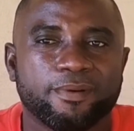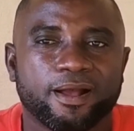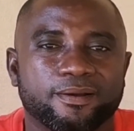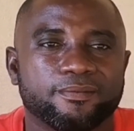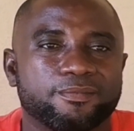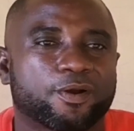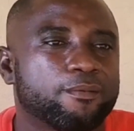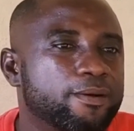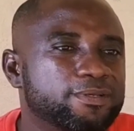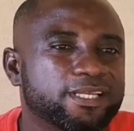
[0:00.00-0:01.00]
Ama,
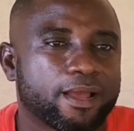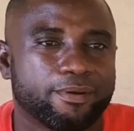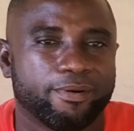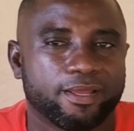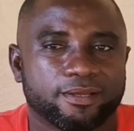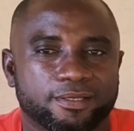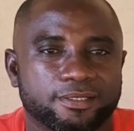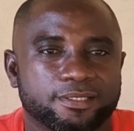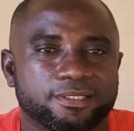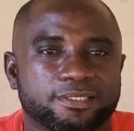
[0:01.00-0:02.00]
the cover we say, I'm a bread.
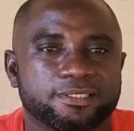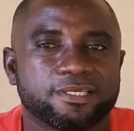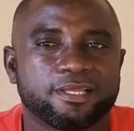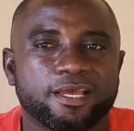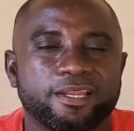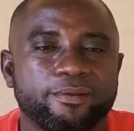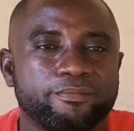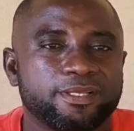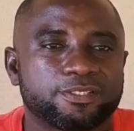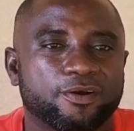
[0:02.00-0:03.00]

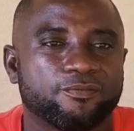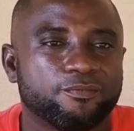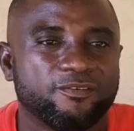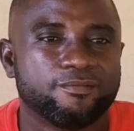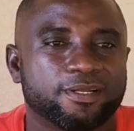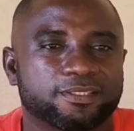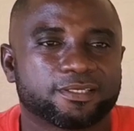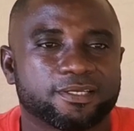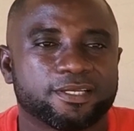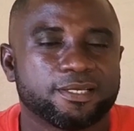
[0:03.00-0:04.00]
Any means of
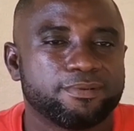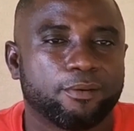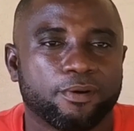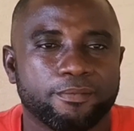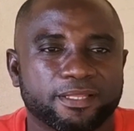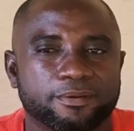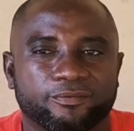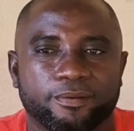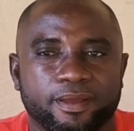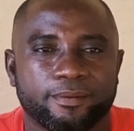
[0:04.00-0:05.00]
movement, if you are more
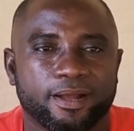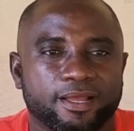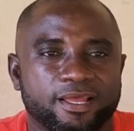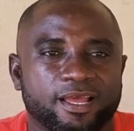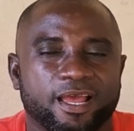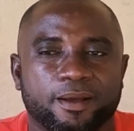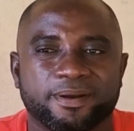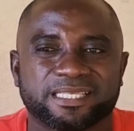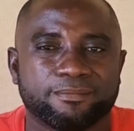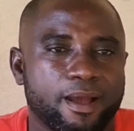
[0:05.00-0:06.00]
with my career,
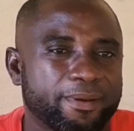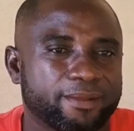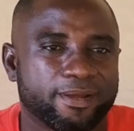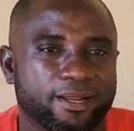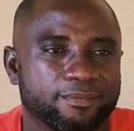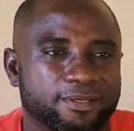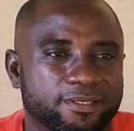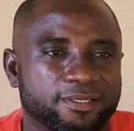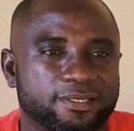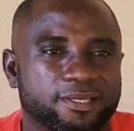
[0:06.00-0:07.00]
about a bam and even I
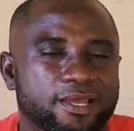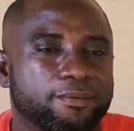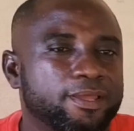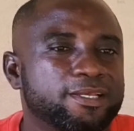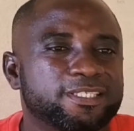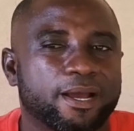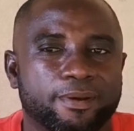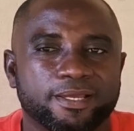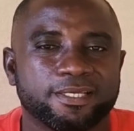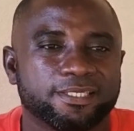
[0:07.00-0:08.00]
mean, a very easy,
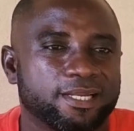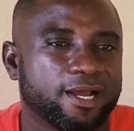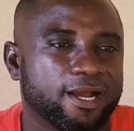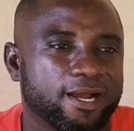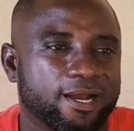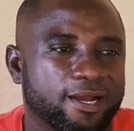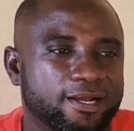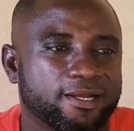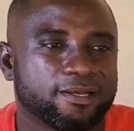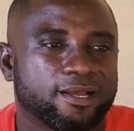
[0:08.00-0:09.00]
I'm a
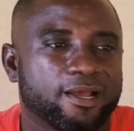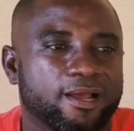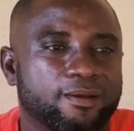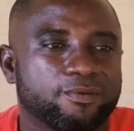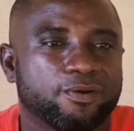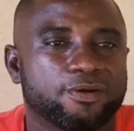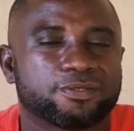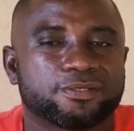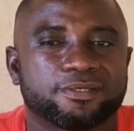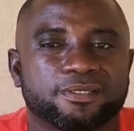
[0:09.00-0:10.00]
union,
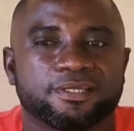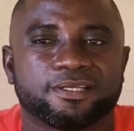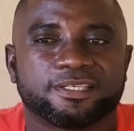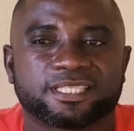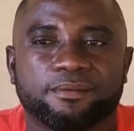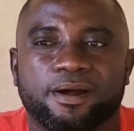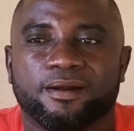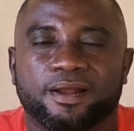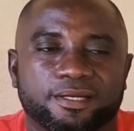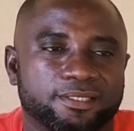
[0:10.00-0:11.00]
because. This time
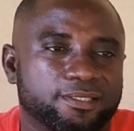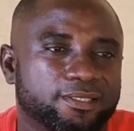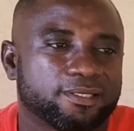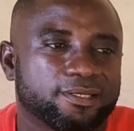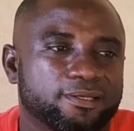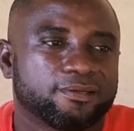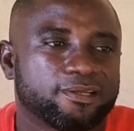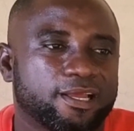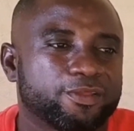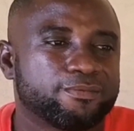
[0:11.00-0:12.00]
around,
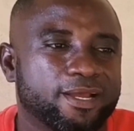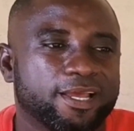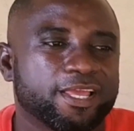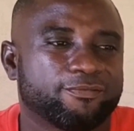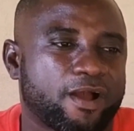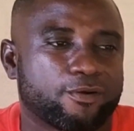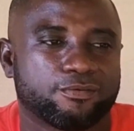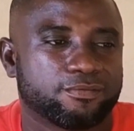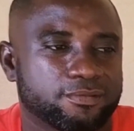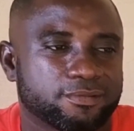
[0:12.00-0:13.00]
I do my own
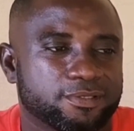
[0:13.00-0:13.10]
faculty.